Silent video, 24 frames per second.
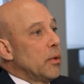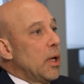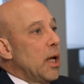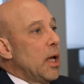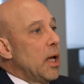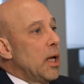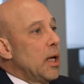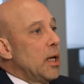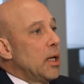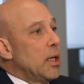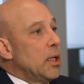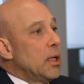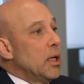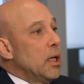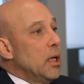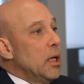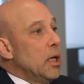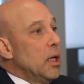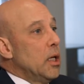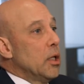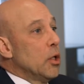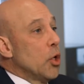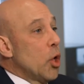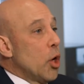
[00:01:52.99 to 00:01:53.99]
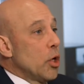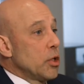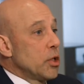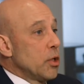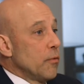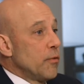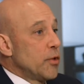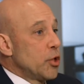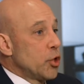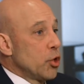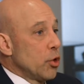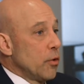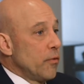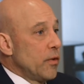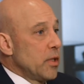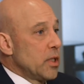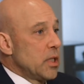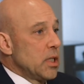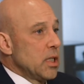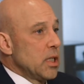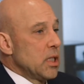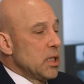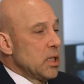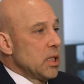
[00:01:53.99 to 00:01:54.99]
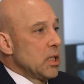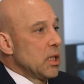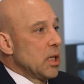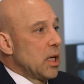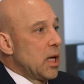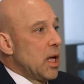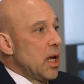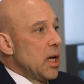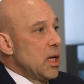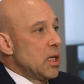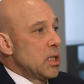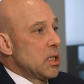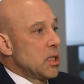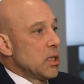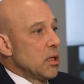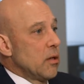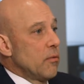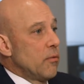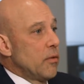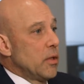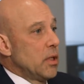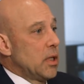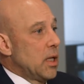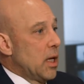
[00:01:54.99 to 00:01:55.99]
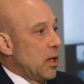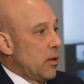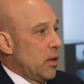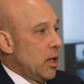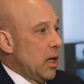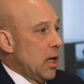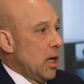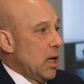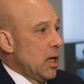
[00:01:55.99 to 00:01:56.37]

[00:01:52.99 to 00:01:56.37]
a loss of services in the case of a death